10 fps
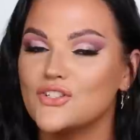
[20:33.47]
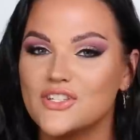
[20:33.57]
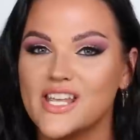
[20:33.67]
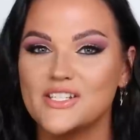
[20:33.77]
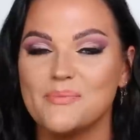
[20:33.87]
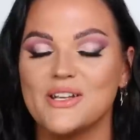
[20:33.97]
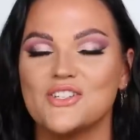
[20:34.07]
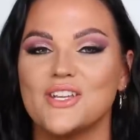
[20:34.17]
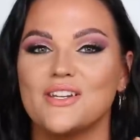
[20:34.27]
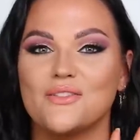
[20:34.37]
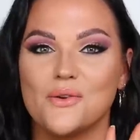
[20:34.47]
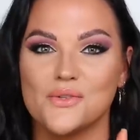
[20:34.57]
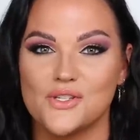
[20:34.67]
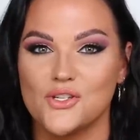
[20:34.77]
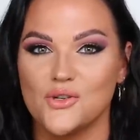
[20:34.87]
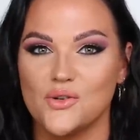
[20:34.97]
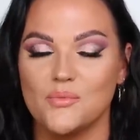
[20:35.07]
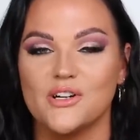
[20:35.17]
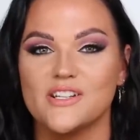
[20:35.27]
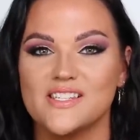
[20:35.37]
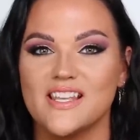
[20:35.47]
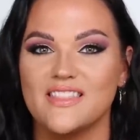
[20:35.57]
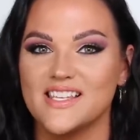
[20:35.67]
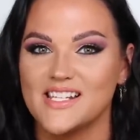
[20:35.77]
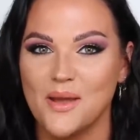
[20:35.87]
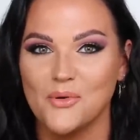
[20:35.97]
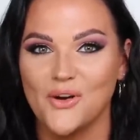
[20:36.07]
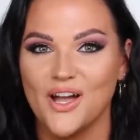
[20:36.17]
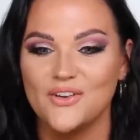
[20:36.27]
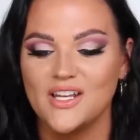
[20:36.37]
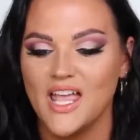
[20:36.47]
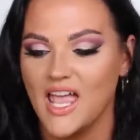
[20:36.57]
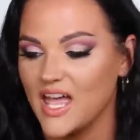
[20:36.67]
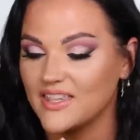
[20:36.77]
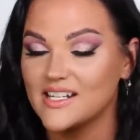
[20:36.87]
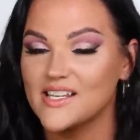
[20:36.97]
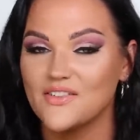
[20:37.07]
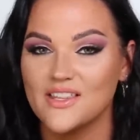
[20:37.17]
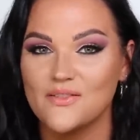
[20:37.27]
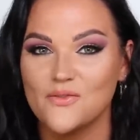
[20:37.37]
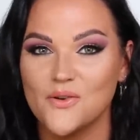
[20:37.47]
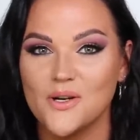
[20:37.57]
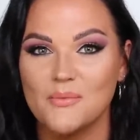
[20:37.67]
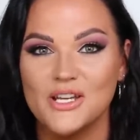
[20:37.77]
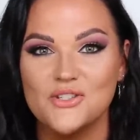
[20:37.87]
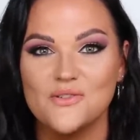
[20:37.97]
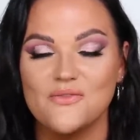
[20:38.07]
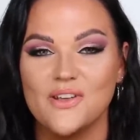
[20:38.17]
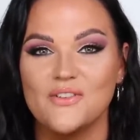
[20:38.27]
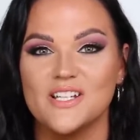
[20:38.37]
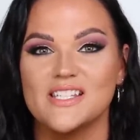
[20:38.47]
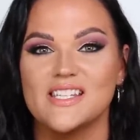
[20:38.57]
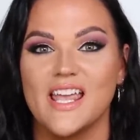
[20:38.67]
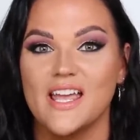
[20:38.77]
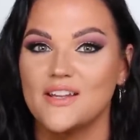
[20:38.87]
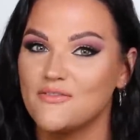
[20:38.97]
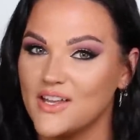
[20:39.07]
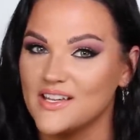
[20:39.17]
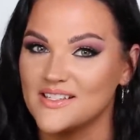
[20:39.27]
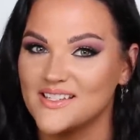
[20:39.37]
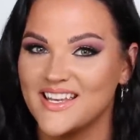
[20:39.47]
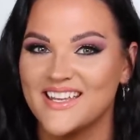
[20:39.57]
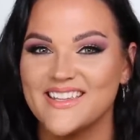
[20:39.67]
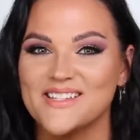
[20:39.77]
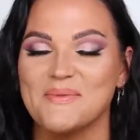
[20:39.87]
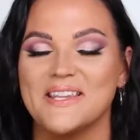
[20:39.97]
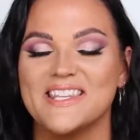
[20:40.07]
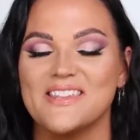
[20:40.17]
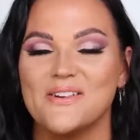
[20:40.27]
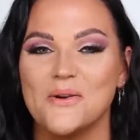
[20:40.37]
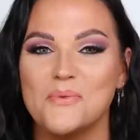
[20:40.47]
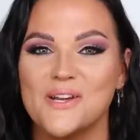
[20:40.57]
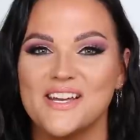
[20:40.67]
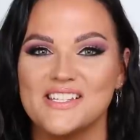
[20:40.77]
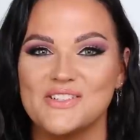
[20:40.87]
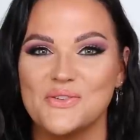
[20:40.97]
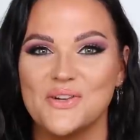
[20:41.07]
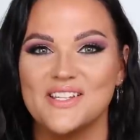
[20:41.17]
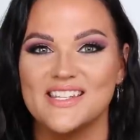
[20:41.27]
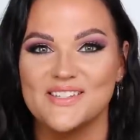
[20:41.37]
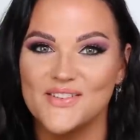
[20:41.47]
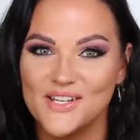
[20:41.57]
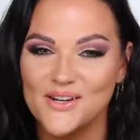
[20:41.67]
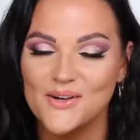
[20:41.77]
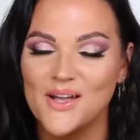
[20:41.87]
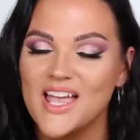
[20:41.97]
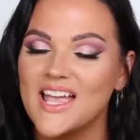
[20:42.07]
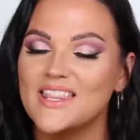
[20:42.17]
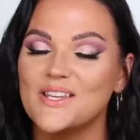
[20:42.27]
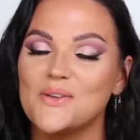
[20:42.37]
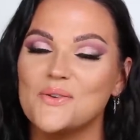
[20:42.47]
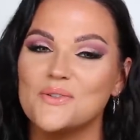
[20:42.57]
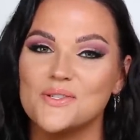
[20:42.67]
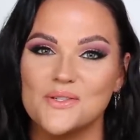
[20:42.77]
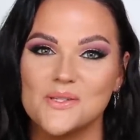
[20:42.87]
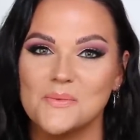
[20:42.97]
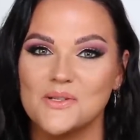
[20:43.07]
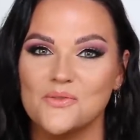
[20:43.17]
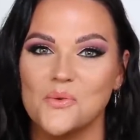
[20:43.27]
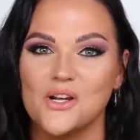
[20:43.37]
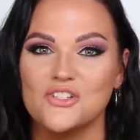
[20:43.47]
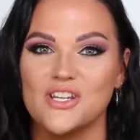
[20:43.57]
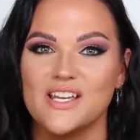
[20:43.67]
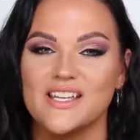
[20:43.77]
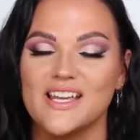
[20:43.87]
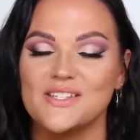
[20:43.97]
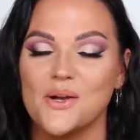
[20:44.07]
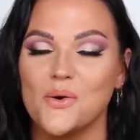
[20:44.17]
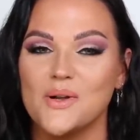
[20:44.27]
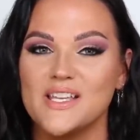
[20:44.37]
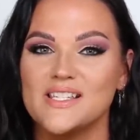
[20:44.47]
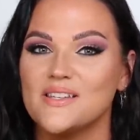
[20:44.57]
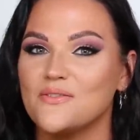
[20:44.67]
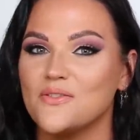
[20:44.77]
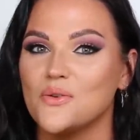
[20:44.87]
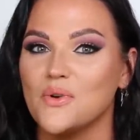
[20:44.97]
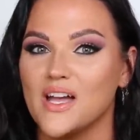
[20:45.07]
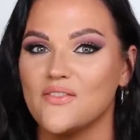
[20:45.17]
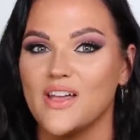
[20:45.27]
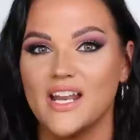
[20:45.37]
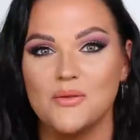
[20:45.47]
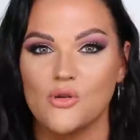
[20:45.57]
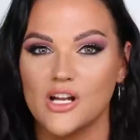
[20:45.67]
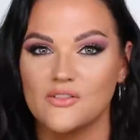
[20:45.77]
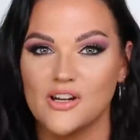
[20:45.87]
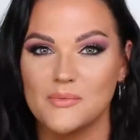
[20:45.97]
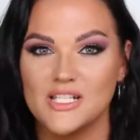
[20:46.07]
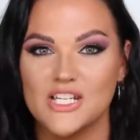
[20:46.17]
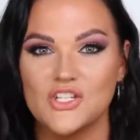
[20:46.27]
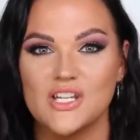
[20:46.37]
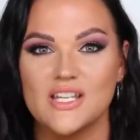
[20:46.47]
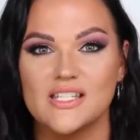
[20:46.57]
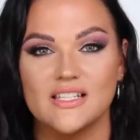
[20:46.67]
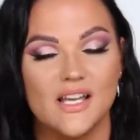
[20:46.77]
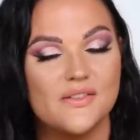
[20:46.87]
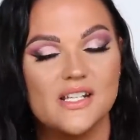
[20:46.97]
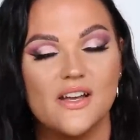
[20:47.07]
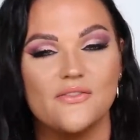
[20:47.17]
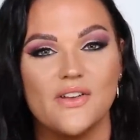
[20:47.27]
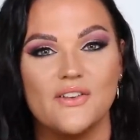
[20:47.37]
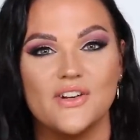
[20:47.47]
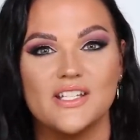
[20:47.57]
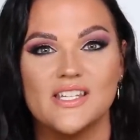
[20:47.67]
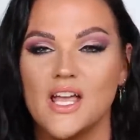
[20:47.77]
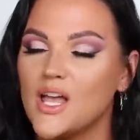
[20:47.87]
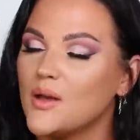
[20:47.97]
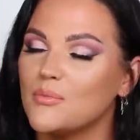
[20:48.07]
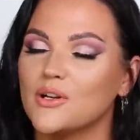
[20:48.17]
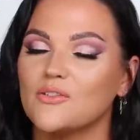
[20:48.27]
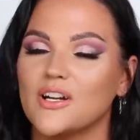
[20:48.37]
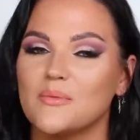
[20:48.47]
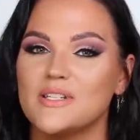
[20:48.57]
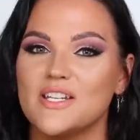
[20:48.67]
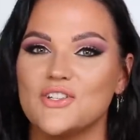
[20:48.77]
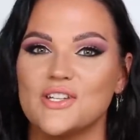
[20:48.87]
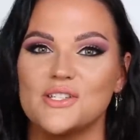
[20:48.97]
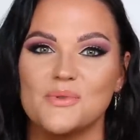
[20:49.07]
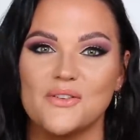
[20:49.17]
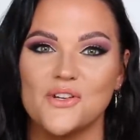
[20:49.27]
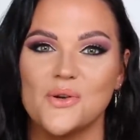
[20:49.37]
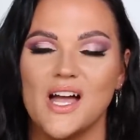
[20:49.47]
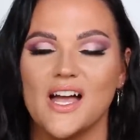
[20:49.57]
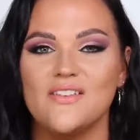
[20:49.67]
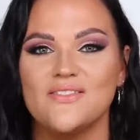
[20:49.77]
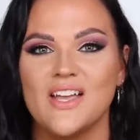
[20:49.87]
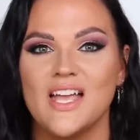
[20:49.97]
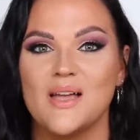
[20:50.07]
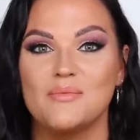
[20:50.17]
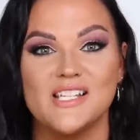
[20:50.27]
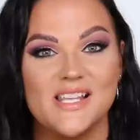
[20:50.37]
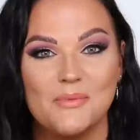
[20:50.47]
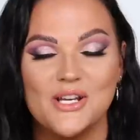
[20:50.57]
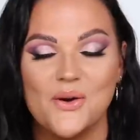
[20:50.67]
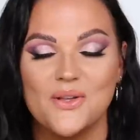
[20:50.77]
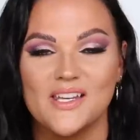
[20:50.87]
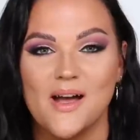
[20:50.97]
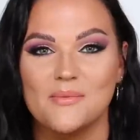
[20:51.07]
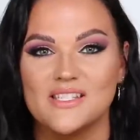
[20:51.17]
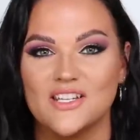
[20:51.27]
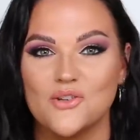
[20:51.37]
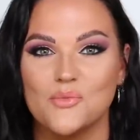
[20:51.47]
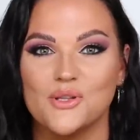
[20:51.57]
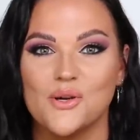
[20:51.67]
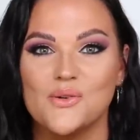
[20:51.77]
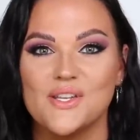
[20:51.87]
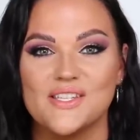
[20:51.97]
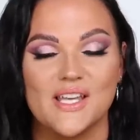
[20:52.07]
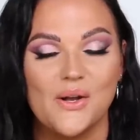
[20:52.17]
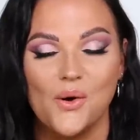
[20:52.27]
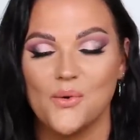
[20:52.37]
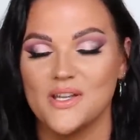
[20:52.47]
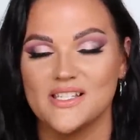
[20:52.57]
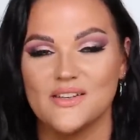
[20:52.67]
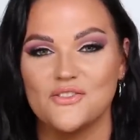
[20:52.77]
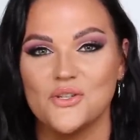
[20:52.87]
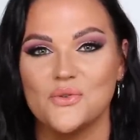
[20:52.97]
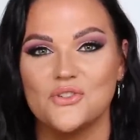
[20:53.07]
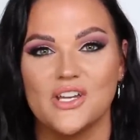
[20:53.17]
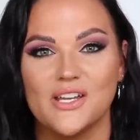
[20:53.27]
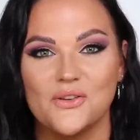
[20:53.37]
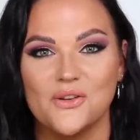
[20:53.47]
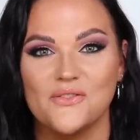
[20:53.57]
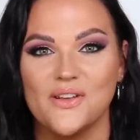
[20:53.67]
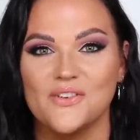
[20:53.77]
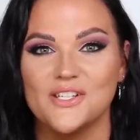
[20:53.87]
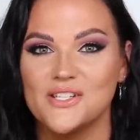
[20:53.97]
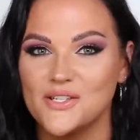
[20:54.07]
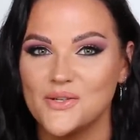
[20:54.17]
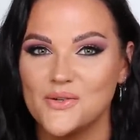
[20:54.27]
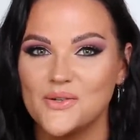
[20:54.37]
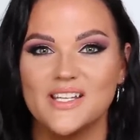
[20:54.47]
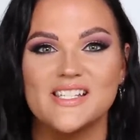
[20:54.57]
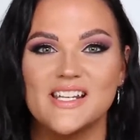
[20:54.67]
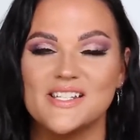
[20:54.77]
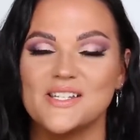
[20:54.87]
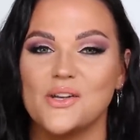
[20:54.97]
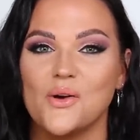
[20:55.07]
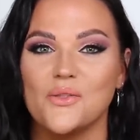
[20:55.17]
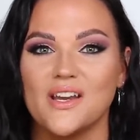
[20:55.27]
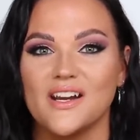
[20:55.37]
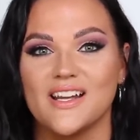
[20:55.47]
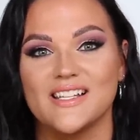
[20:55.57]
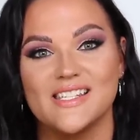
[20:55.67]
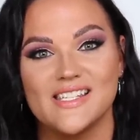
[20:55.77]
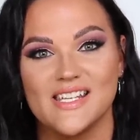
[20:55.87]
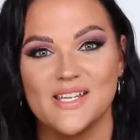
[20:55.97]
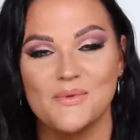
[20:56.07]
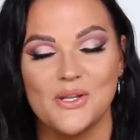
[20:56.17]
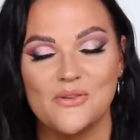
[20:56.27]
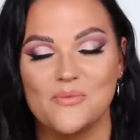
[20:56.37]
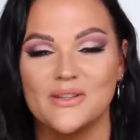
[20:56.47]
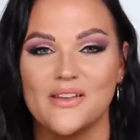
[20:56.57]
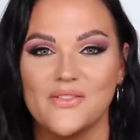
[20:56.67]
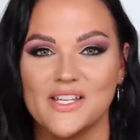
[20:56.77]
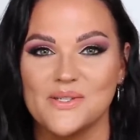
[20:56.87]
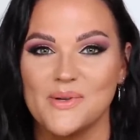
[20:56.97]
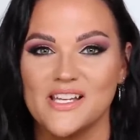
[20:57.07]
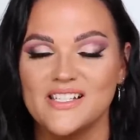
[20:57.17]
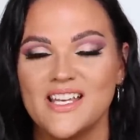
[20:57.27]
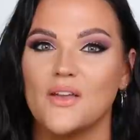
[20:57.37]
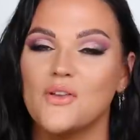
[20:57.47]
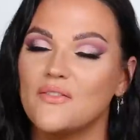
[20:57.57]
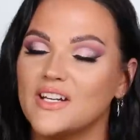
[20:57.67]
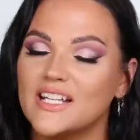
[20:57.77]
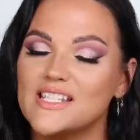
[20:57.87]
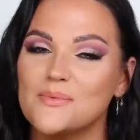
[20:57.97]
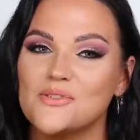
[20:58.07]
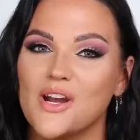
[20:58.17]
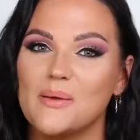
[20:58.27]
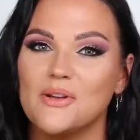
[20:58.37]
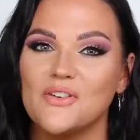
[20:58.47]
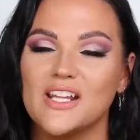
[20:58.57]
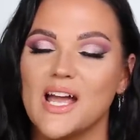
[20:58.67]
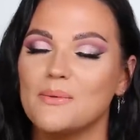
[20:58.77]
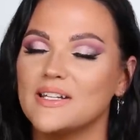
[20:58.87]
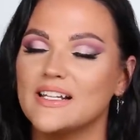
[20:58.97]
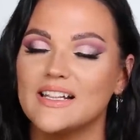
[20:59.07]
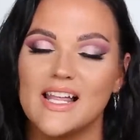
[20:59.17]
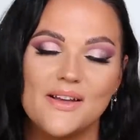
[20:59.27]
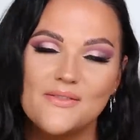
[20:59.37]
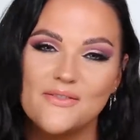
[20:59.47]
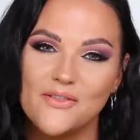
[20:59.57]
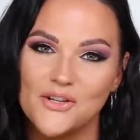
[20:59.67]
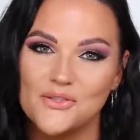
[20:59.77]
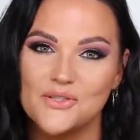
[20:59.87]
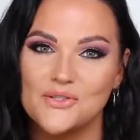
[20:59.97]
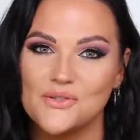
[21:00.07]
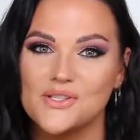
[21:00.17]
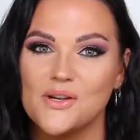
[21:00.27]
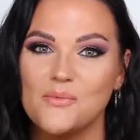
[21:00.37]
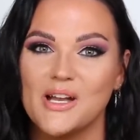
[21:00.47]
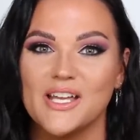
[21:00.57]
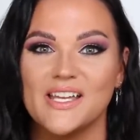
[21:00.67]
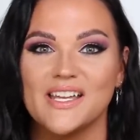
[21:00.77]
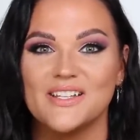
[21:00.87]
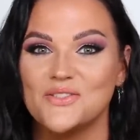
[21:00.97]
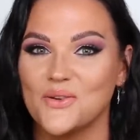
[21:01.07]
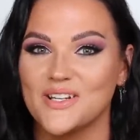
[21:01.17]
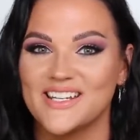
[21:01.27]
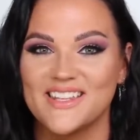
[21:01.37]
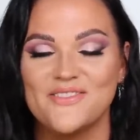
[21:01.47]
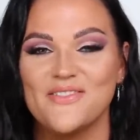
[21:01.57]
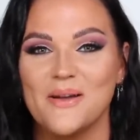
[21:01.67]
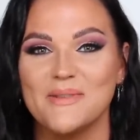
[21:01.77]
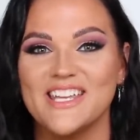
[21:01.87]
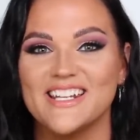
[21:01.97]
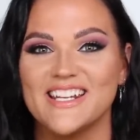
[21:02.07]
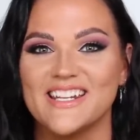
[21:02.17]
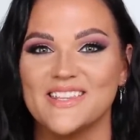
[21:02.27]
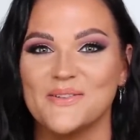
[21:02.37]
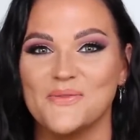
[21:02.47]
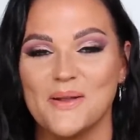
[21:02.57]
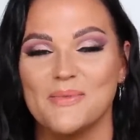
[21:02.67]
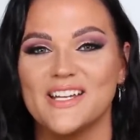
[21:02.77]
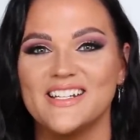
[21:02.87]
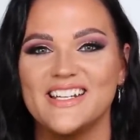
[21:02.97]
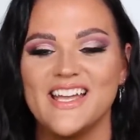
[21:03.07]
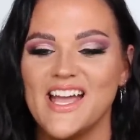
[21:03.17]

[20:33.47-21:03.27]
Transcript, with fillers: So I just had to mention those 2 books this time around, and that is everything for my June favorites and fails this month. So I hope you guys enjoyed this video. Thank you so, so much for watching. As always, if you have any product recommendations, lifestyle favorites, book recommendations, whatever you have, please let me know in the comment section below, because I always love to check out your favorites too. It's nice to go there and see what you've been loving as well. If you have not subscribed already, I would love for you to do so by joining the family and hitting the red button.